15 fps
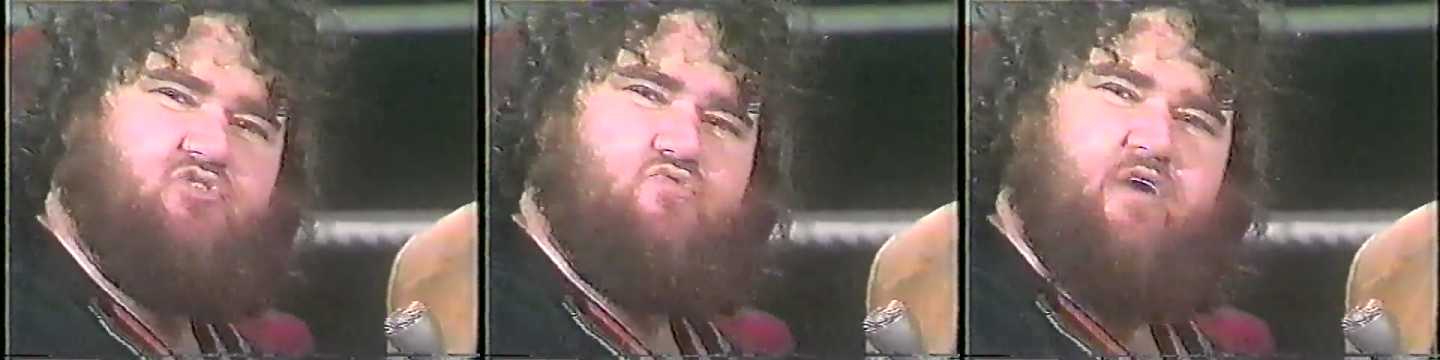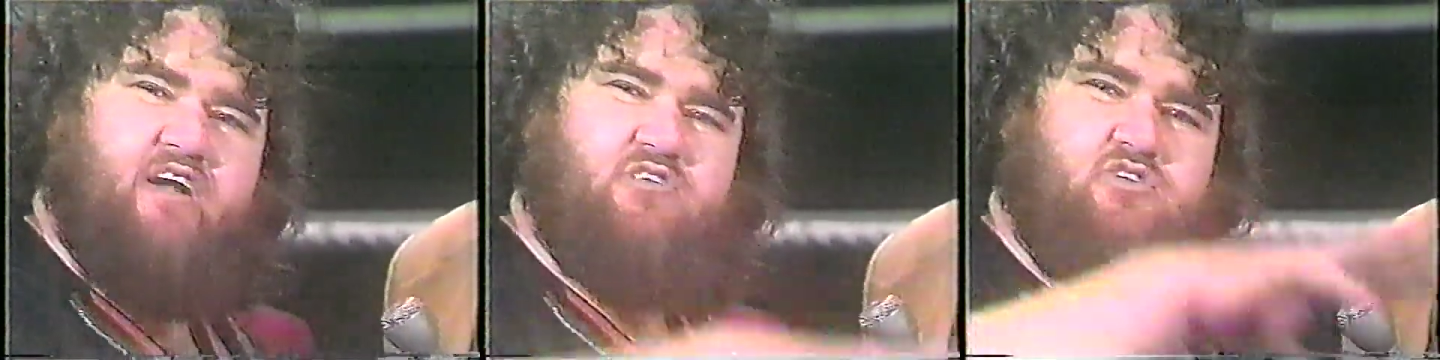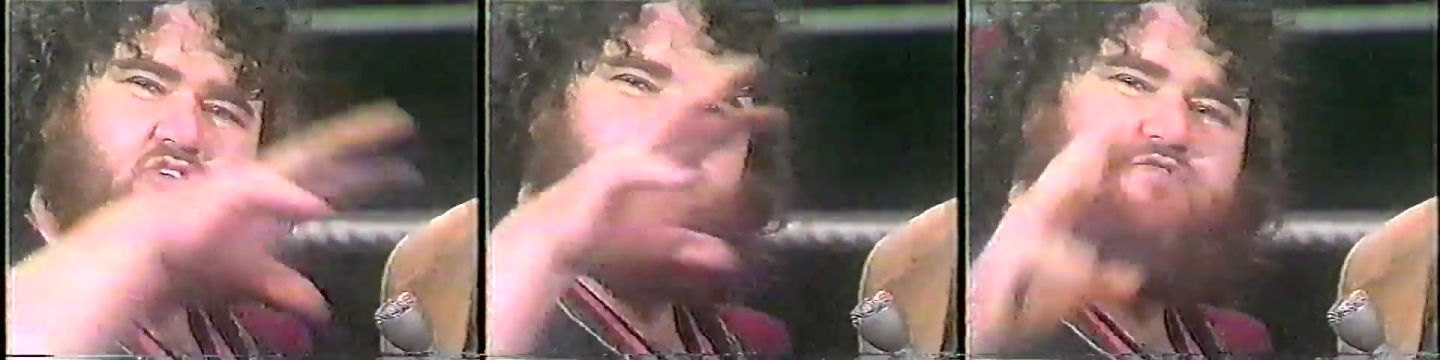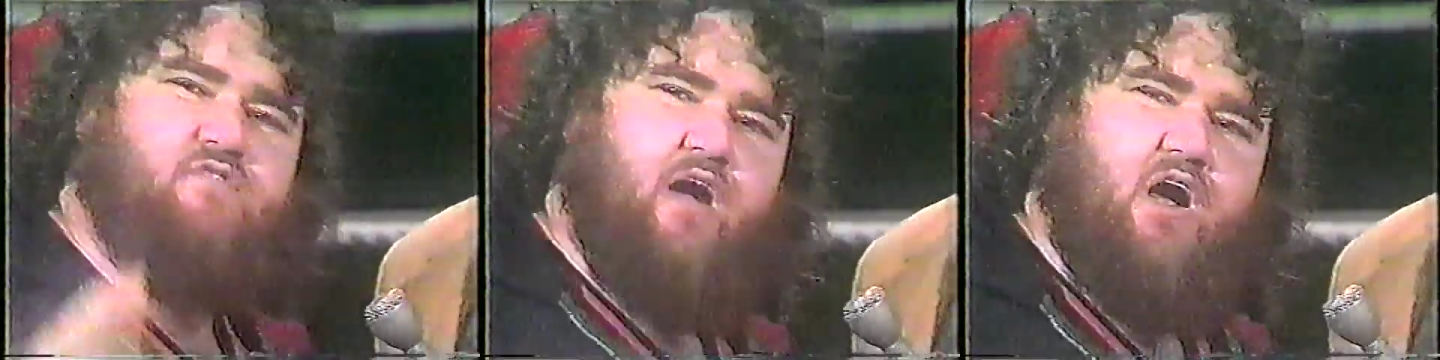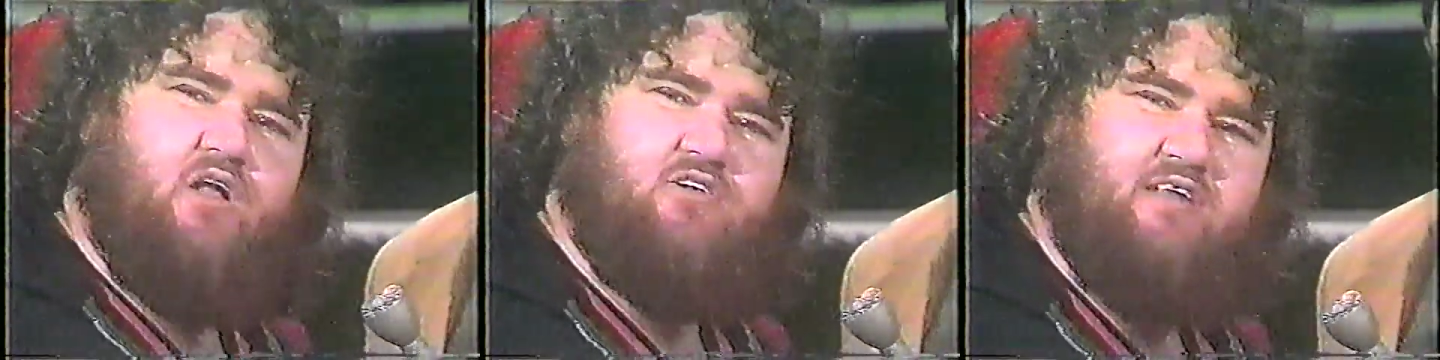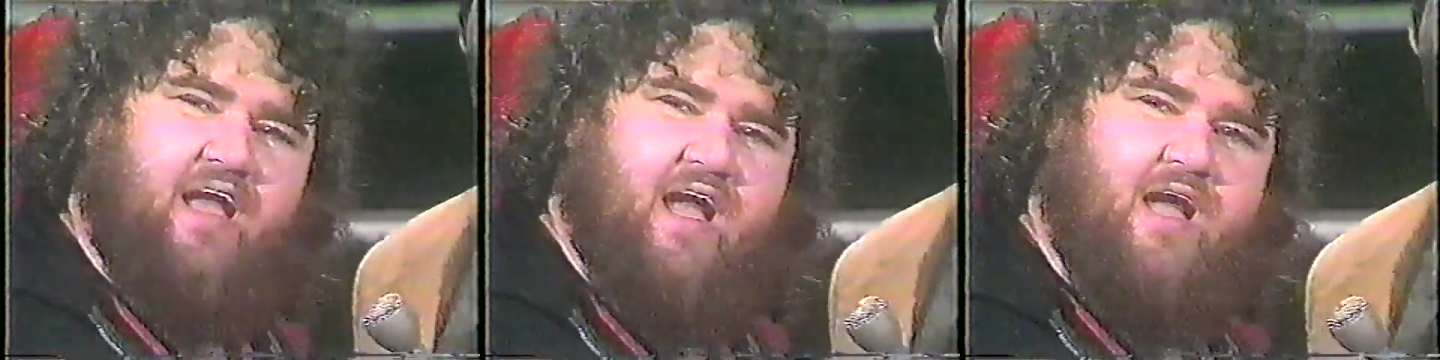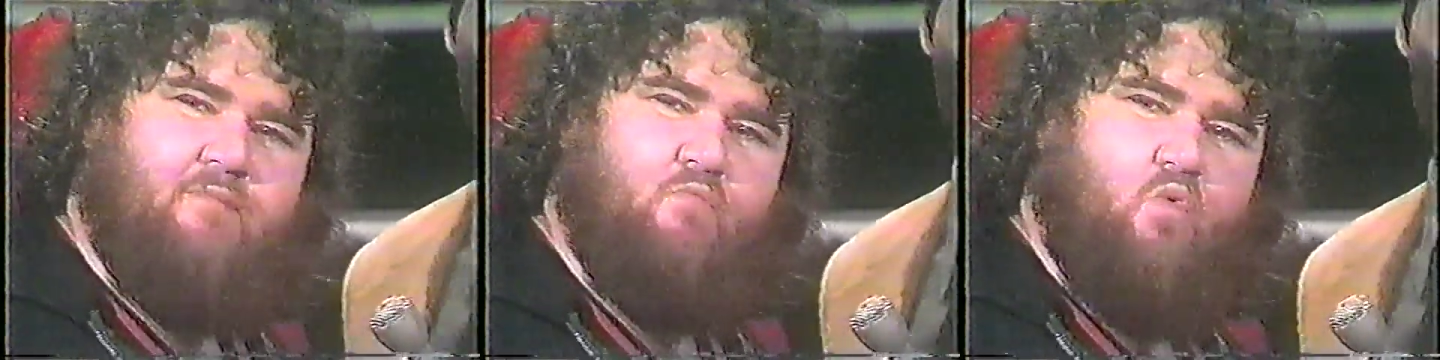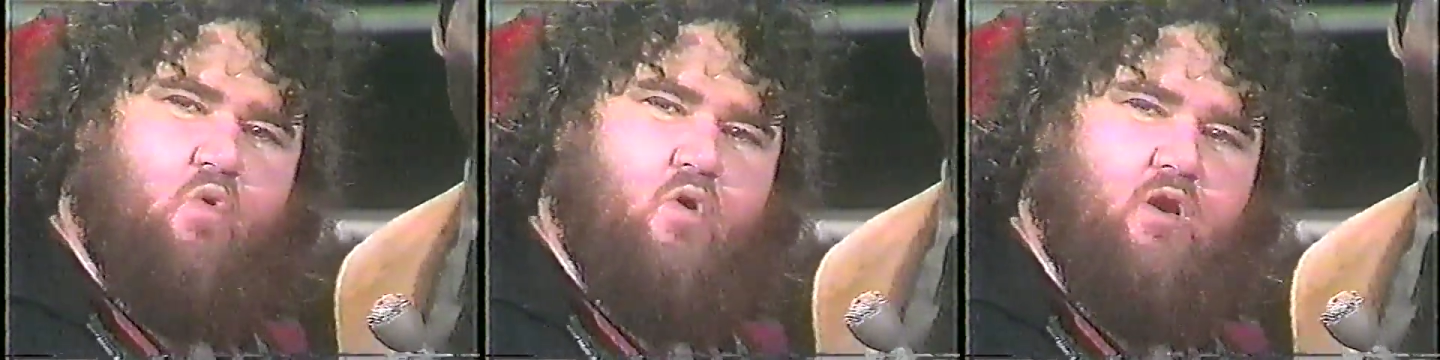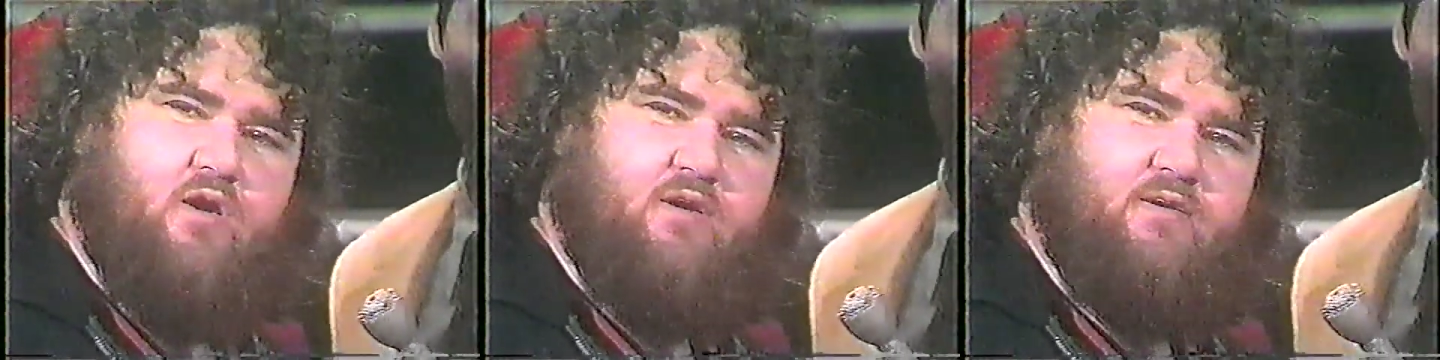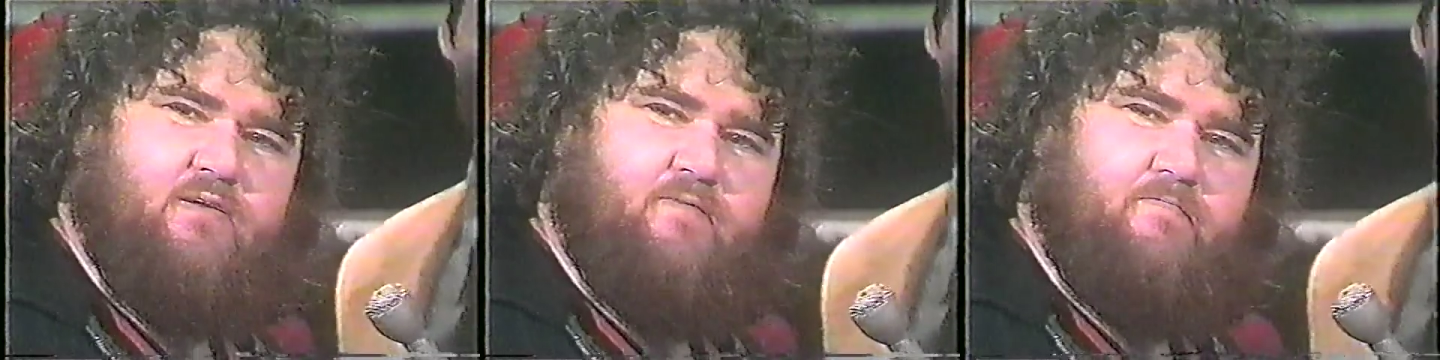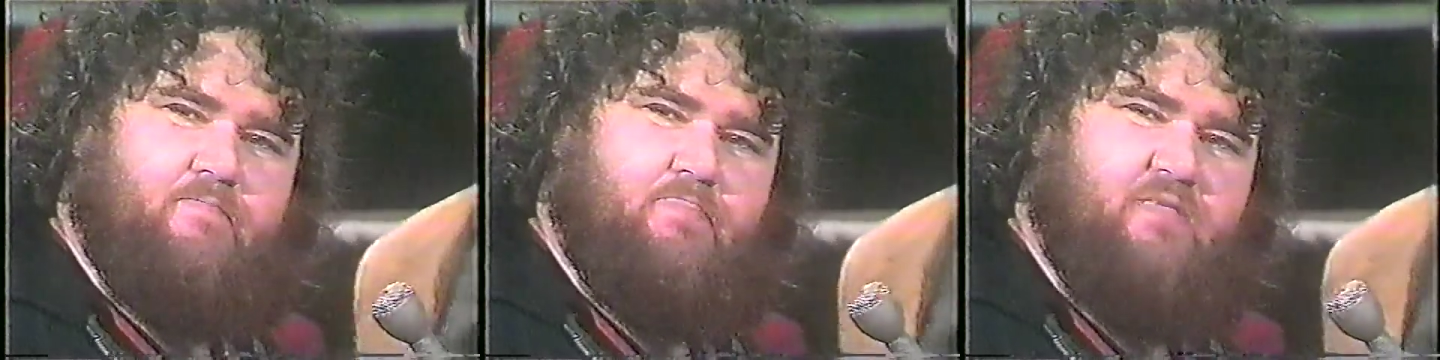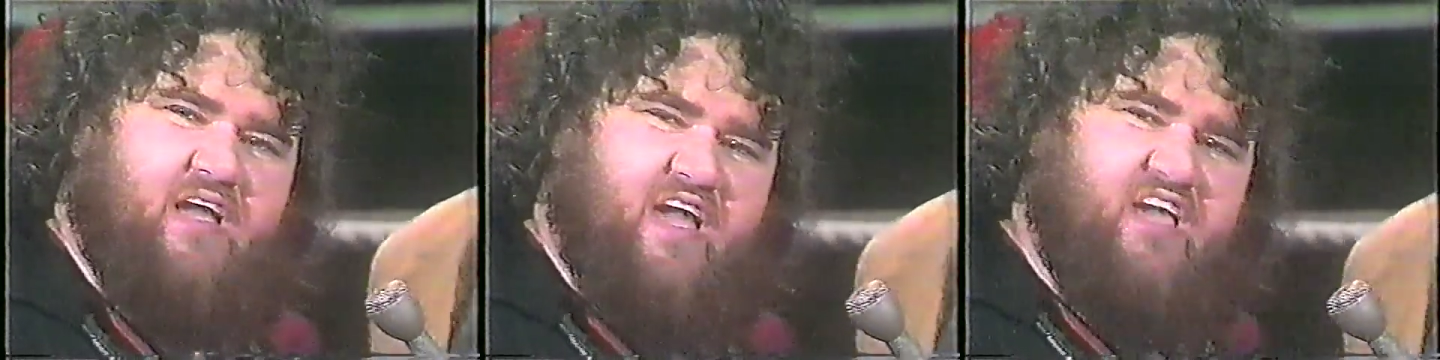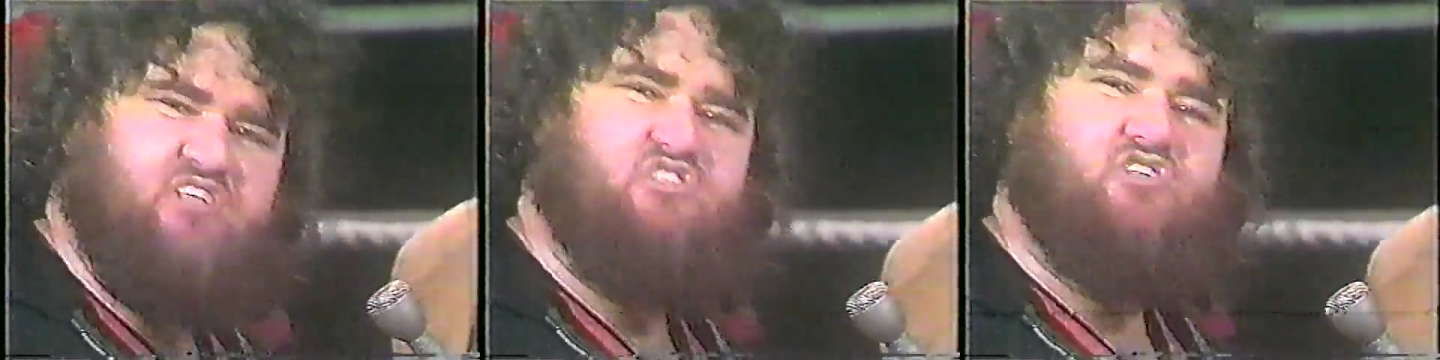wrestlers of all time wore. He's